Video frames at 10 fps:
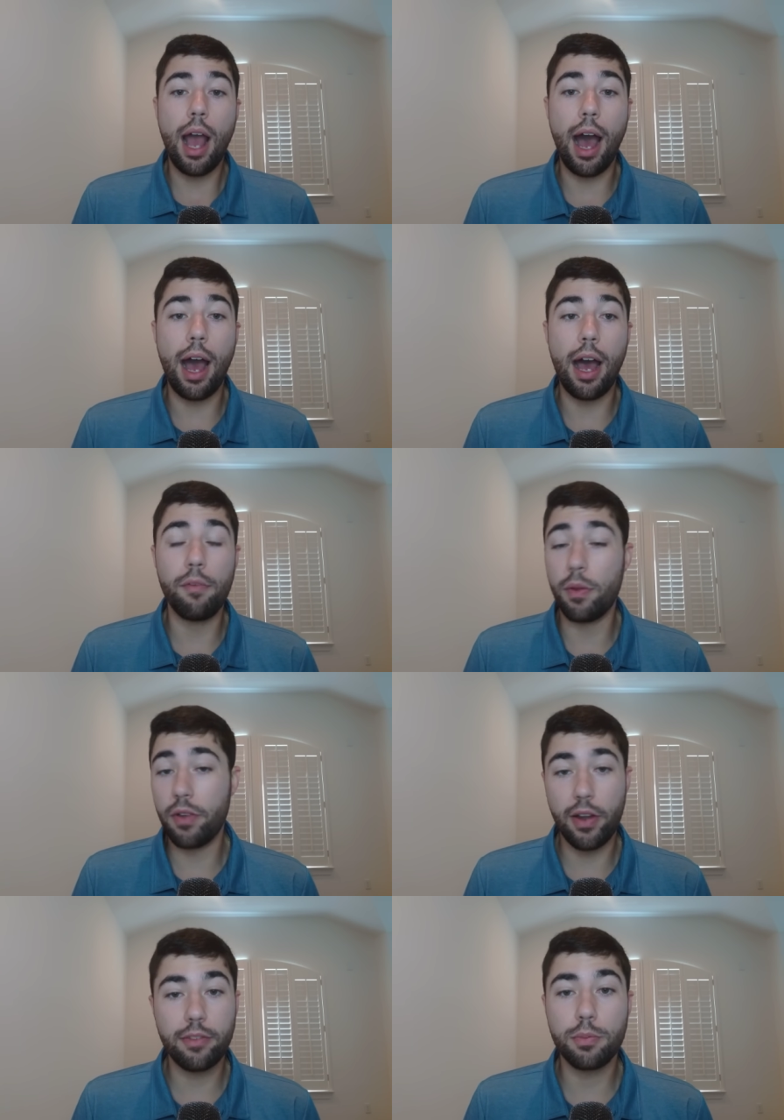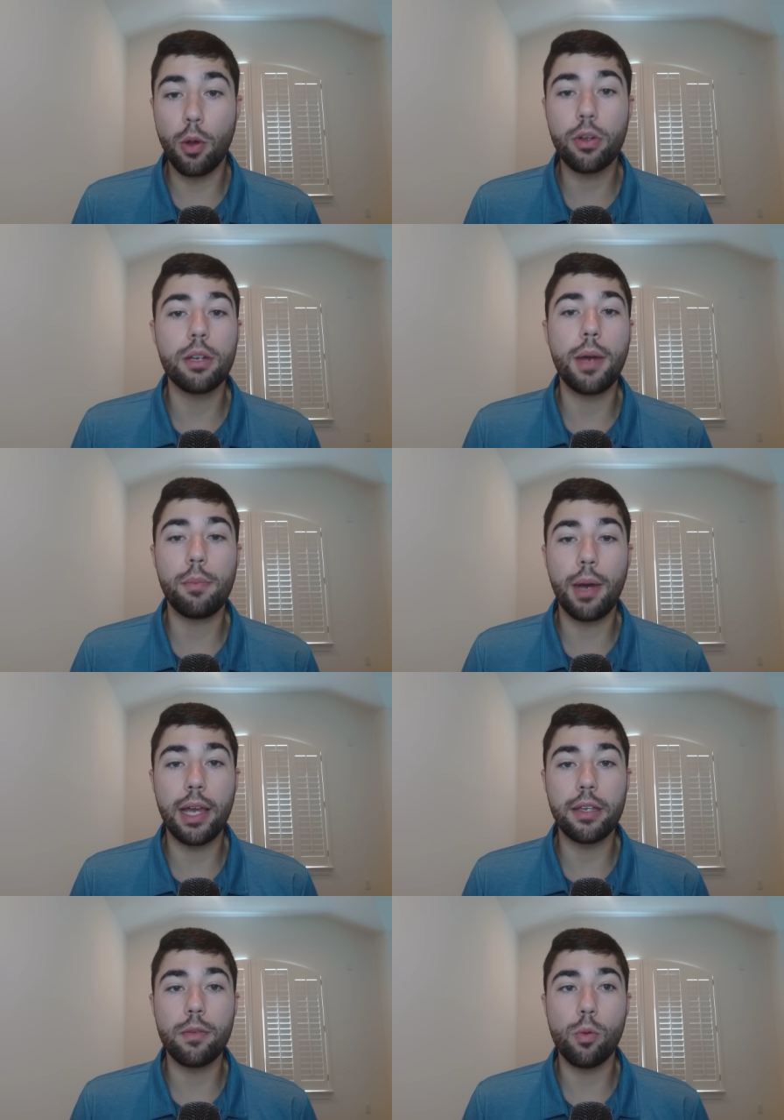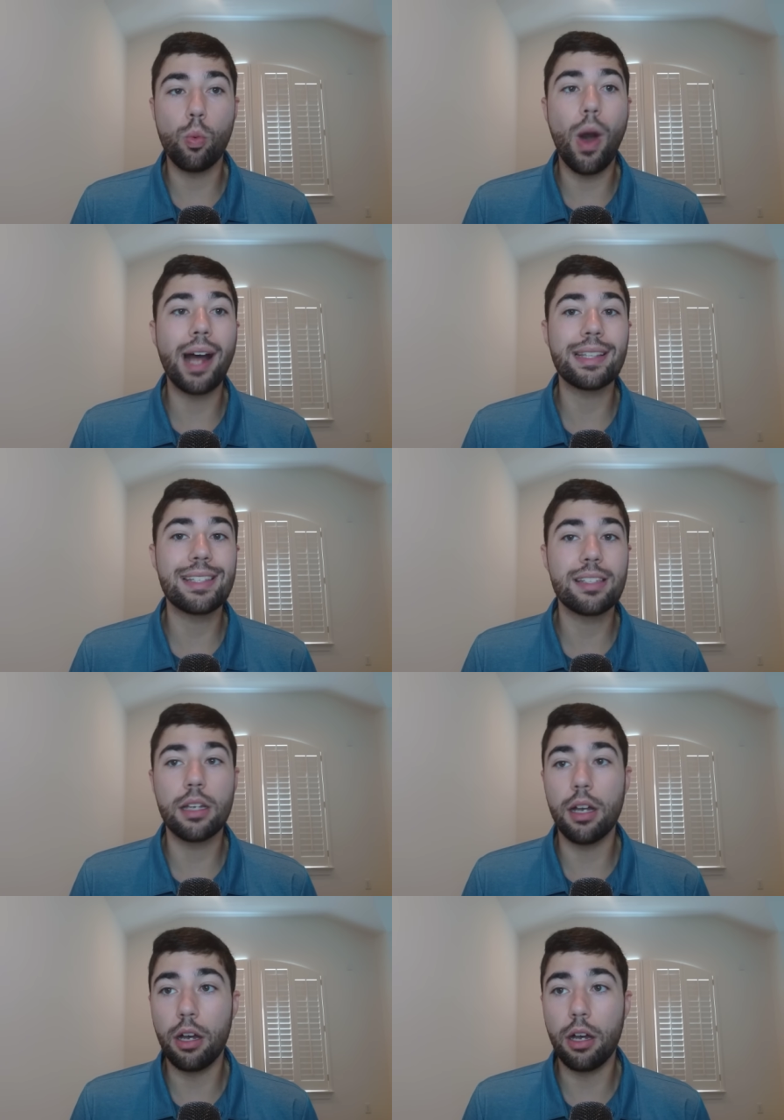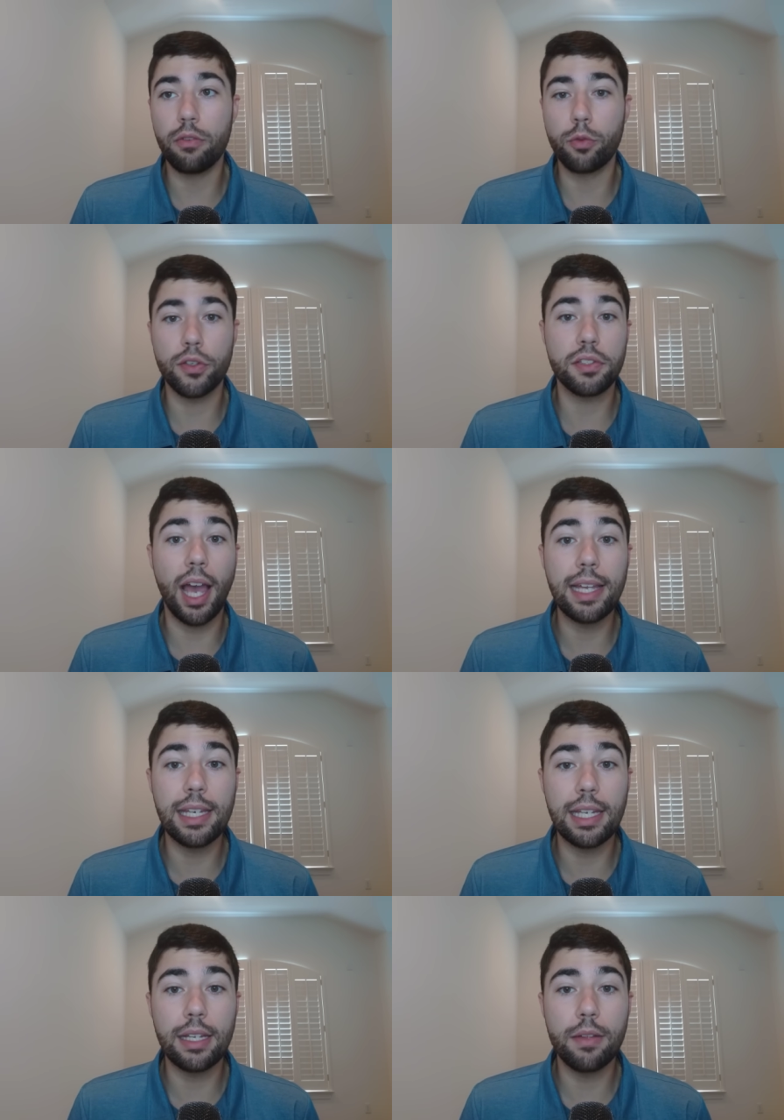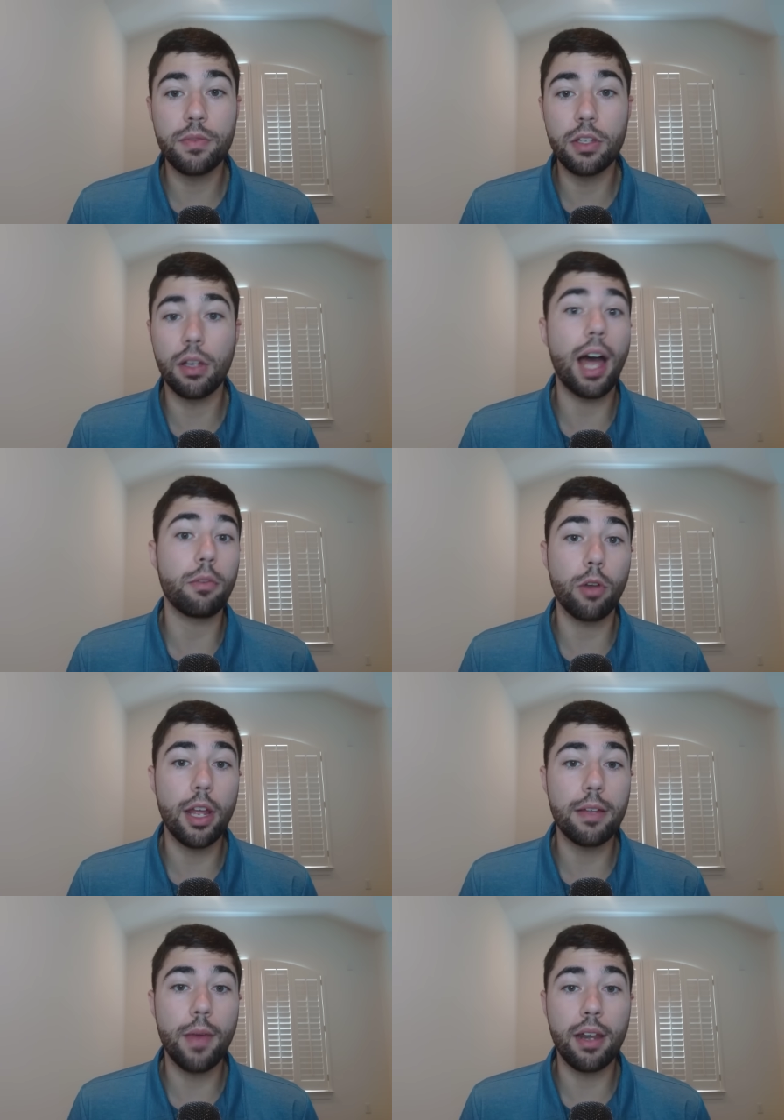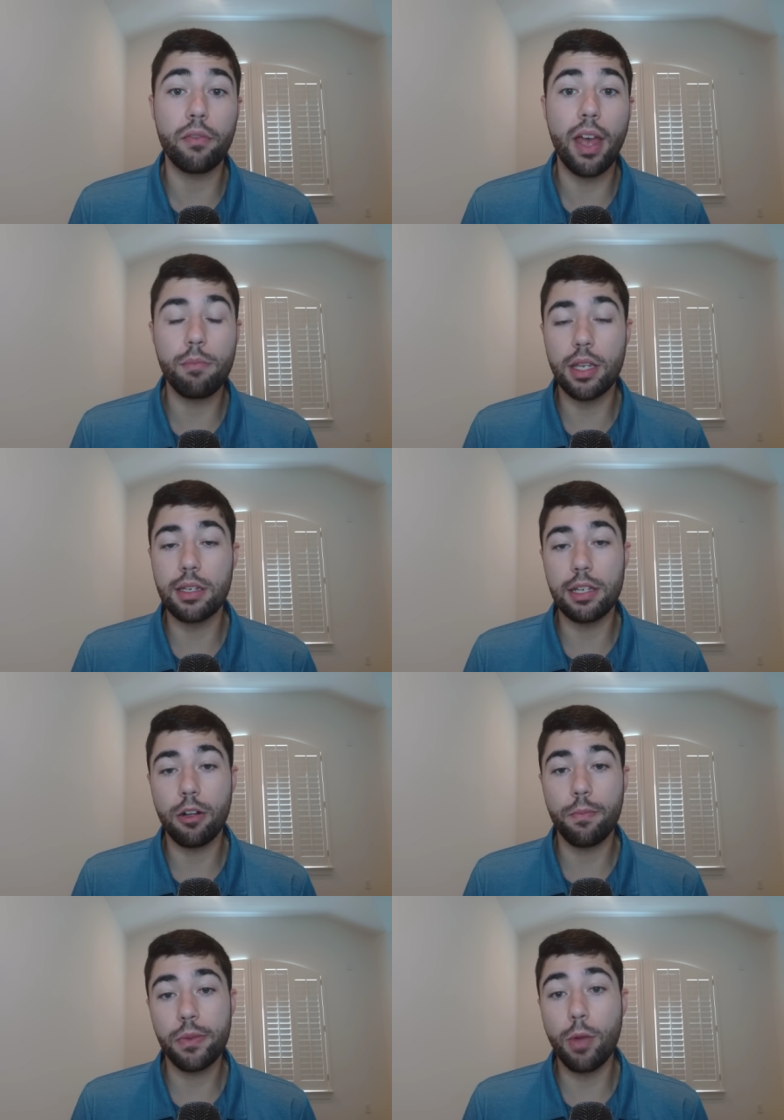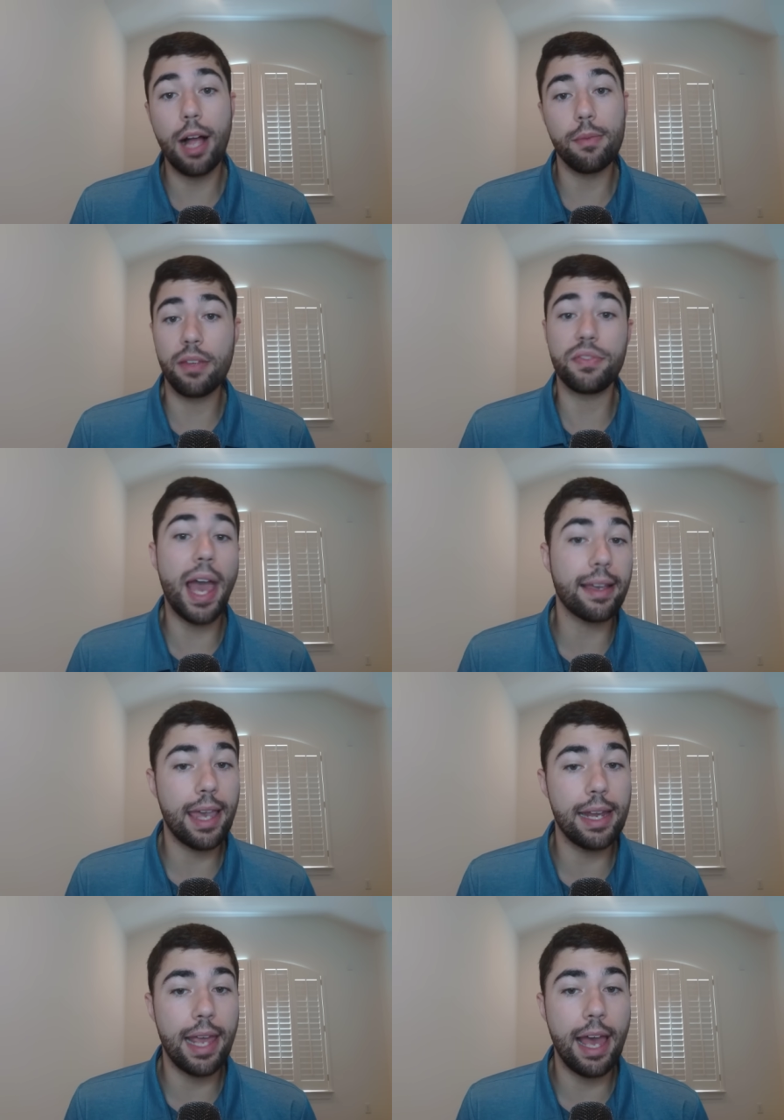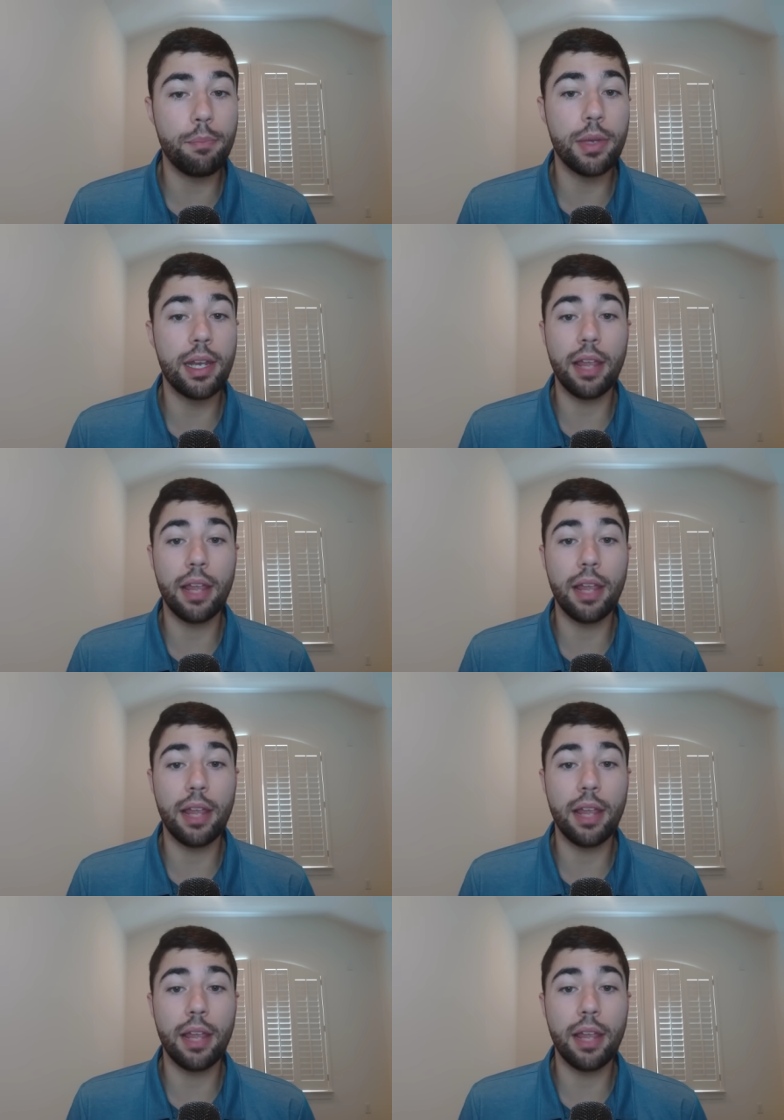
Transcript: Uh, I've been very outspoken about my wants of resigning Delon Wright on a Vetman deal. Well, if that can't happen,